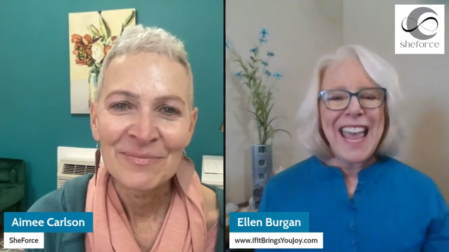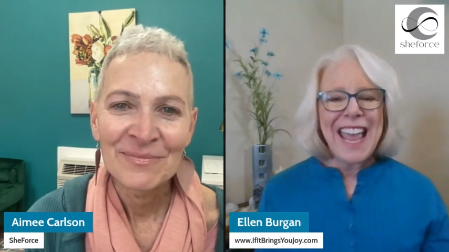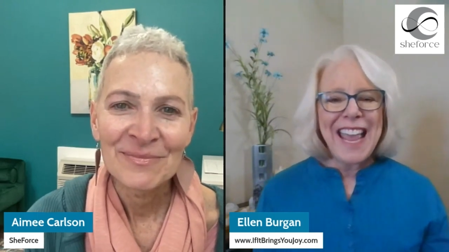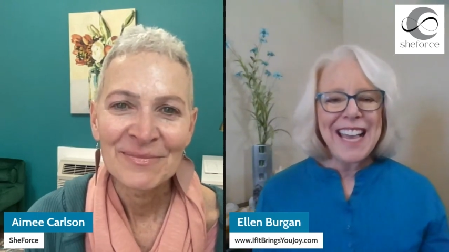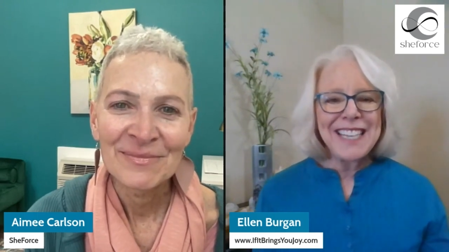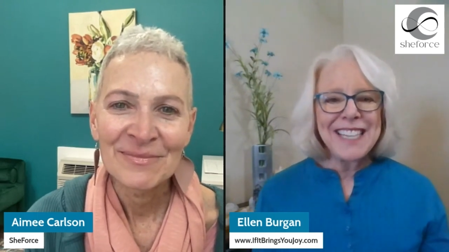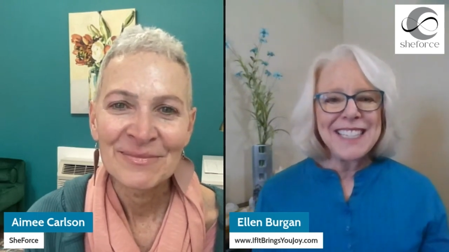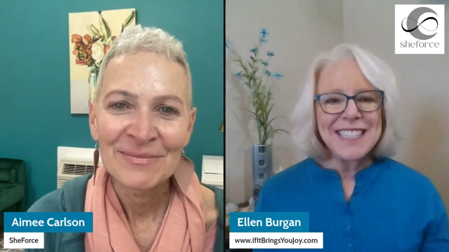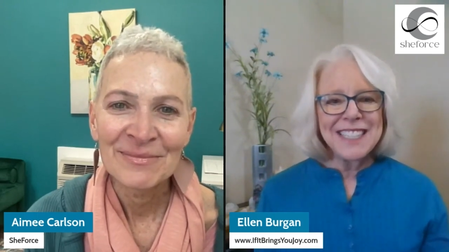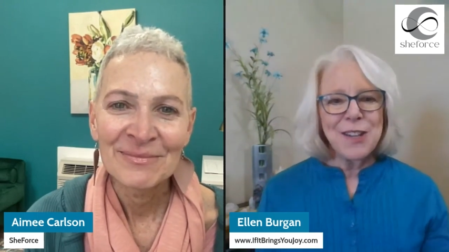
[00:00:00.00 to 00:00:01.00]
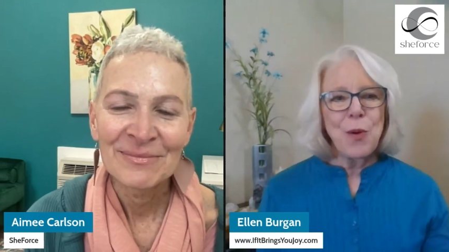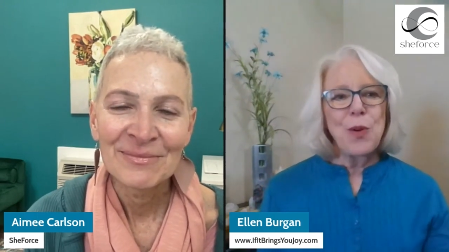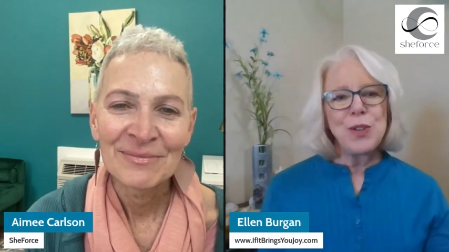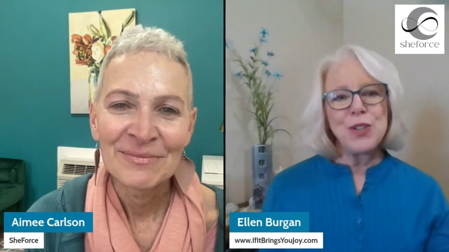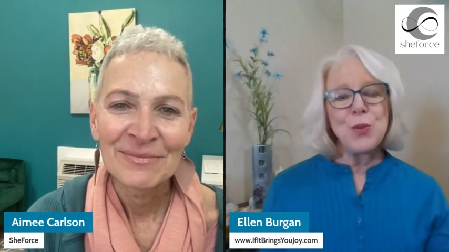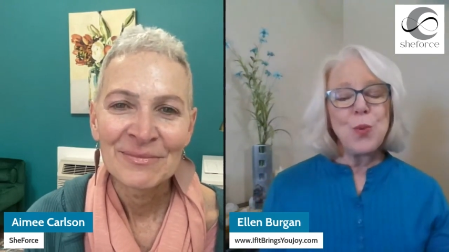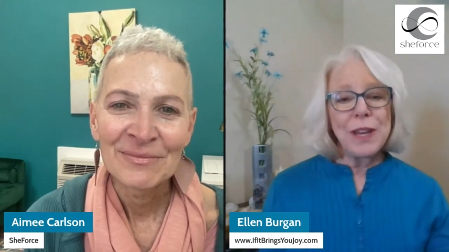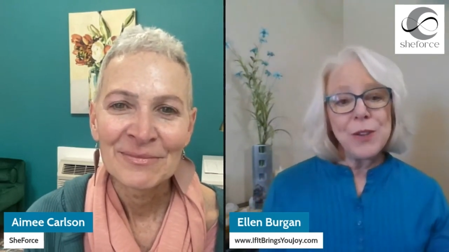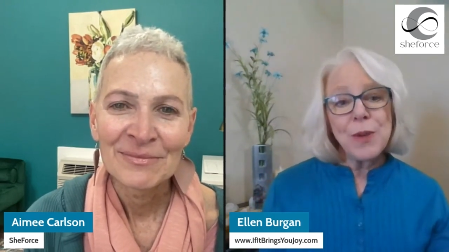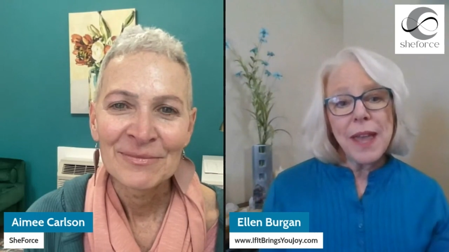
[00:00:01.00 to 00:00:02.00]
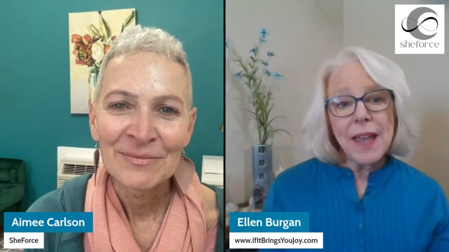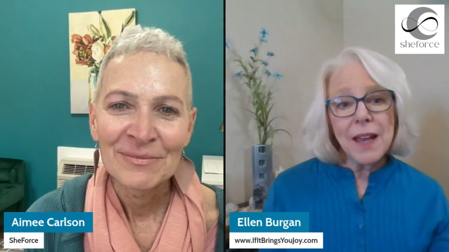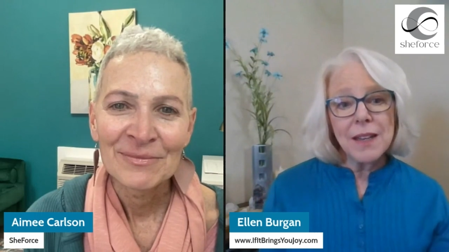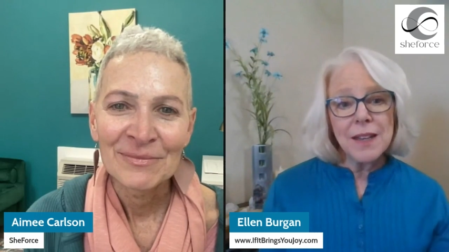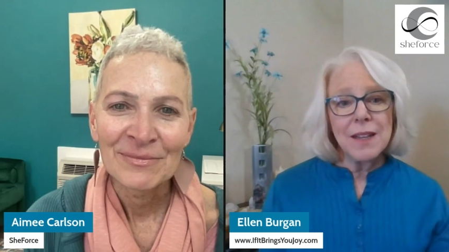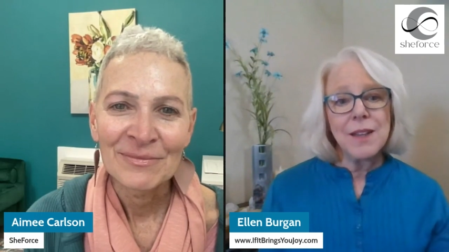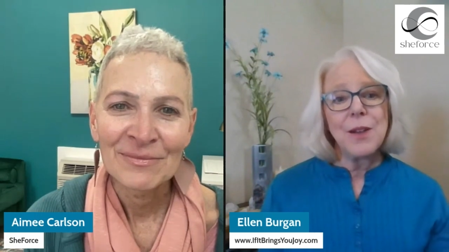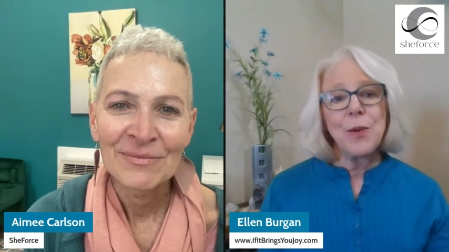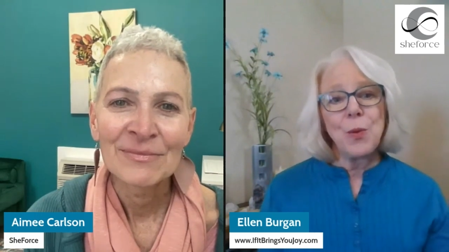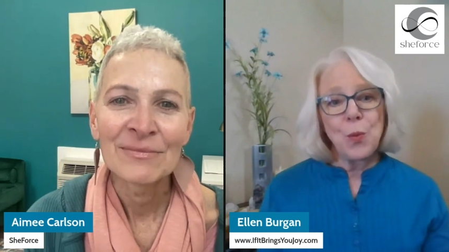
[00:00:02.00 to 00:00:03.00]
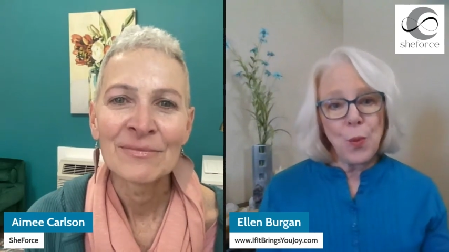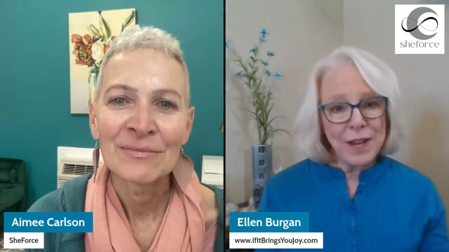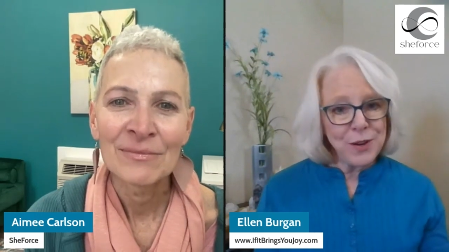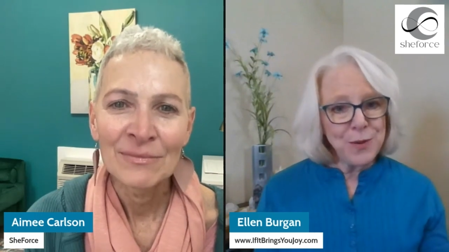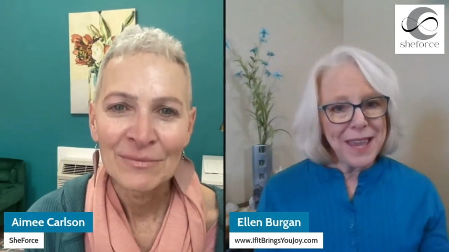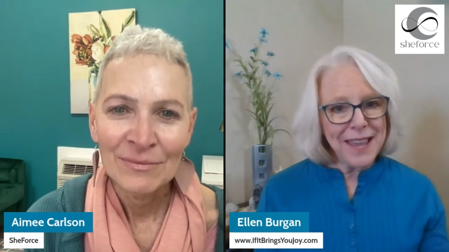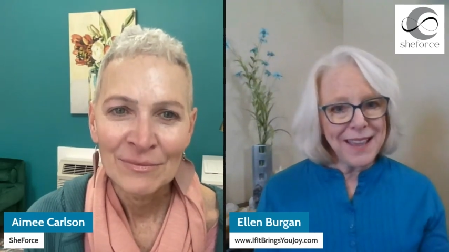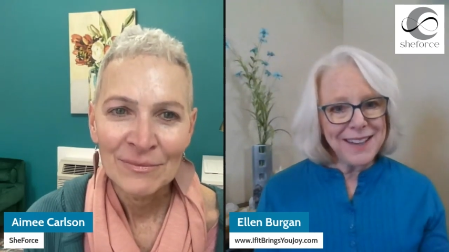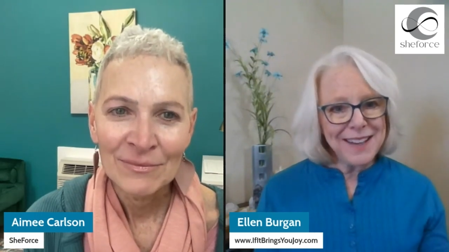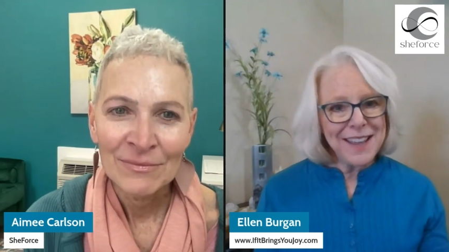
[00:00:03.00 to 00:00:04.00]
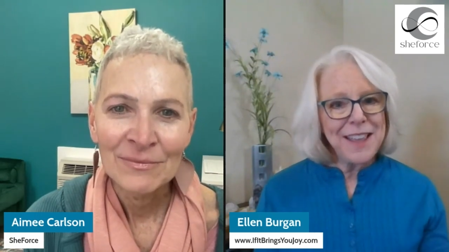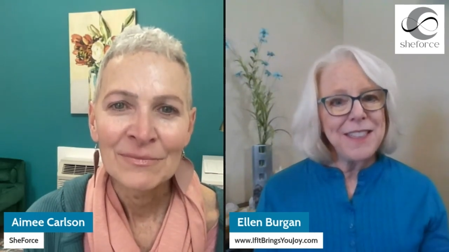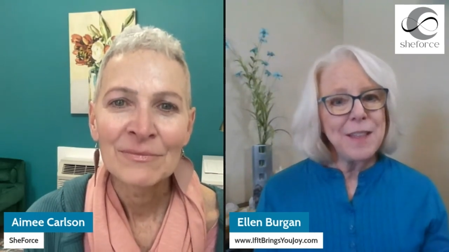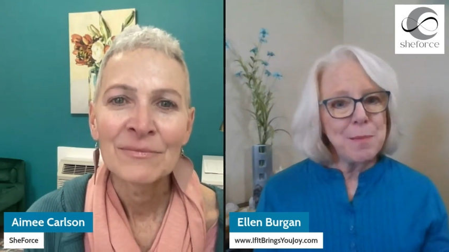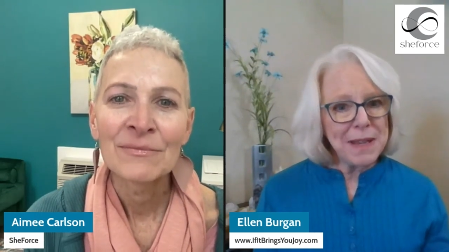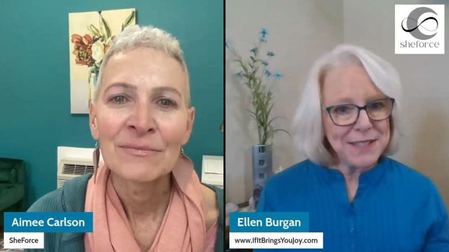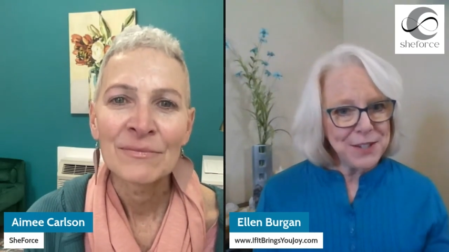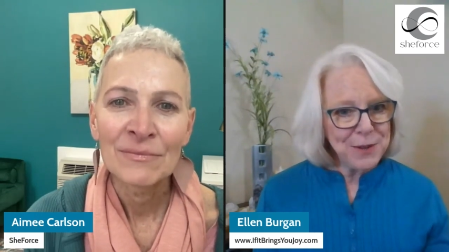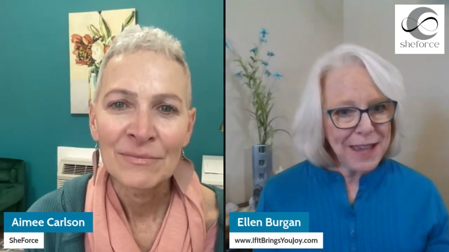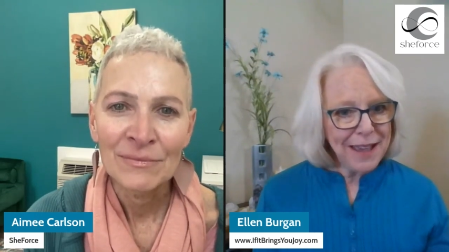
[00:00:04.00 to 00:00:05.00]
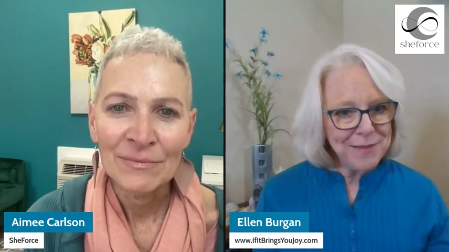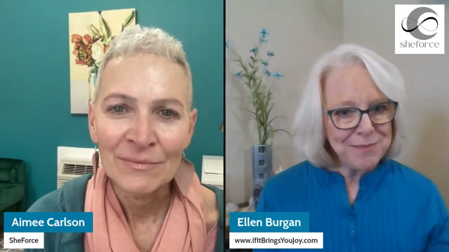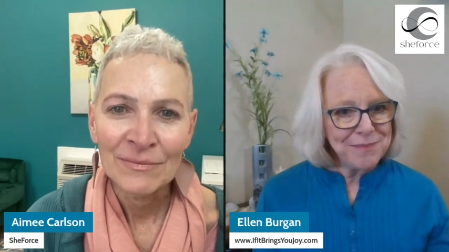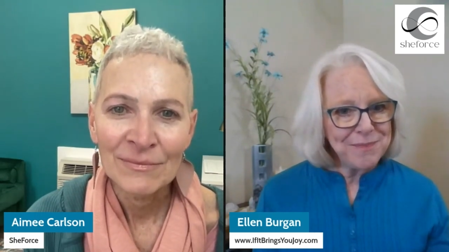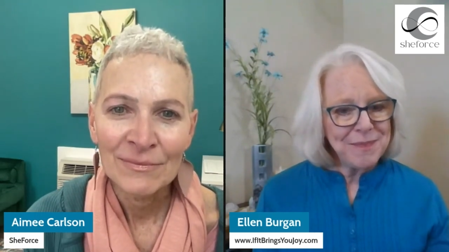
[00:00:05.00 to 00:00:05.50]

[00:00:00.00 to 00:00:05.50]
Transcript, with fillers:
Speaker 1: and it's do what you can, when you can, the best you can